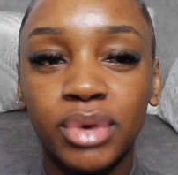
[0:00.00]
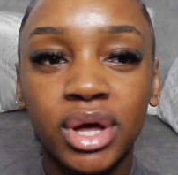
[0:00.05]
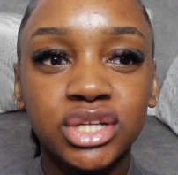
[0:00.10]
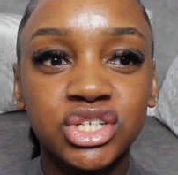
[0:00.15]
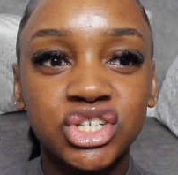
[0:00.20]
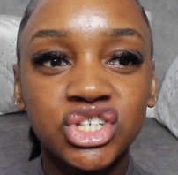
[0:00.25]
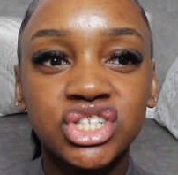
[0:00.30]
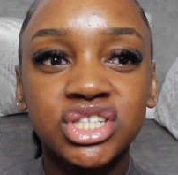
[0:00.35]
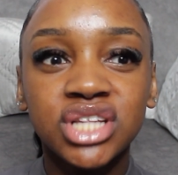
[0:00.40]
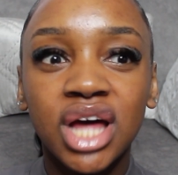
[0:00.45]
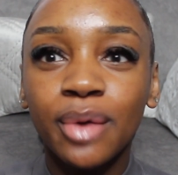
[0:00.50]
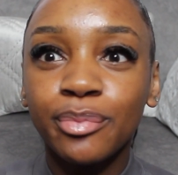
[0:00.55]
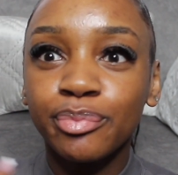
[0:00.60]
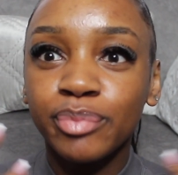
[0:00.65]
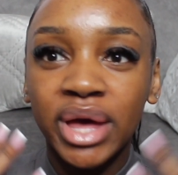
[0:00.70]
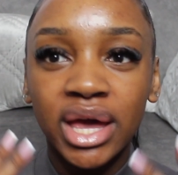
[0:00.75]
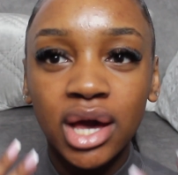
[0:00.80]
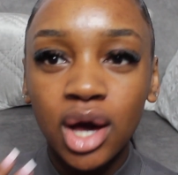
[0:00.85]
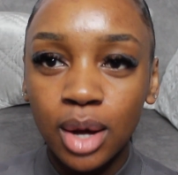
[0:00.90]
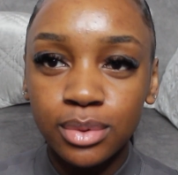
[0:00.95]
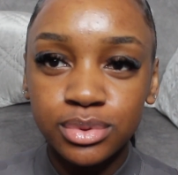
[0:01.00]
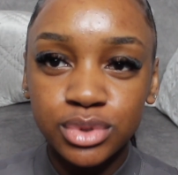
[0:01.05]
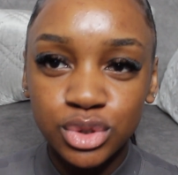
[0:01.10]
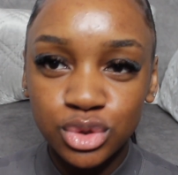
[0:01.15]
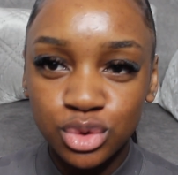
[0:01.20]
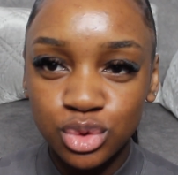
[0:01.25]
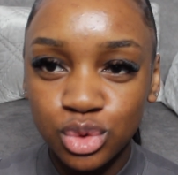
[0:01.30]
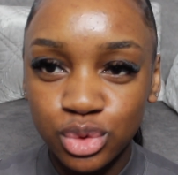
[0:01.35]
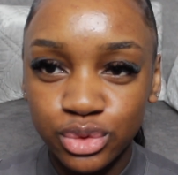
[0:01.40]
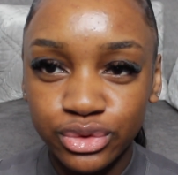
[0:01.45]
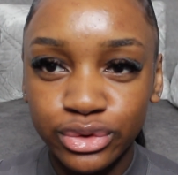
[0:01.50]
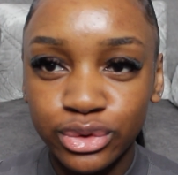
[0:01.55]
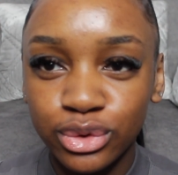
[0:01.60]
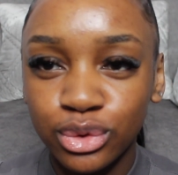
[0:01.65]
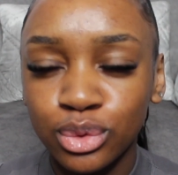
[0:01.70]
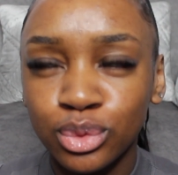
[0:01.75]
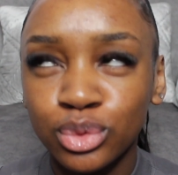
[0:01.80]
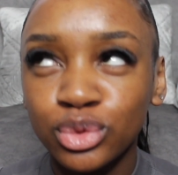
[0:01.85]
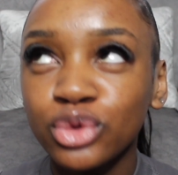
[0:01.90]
just a makeup tutorial.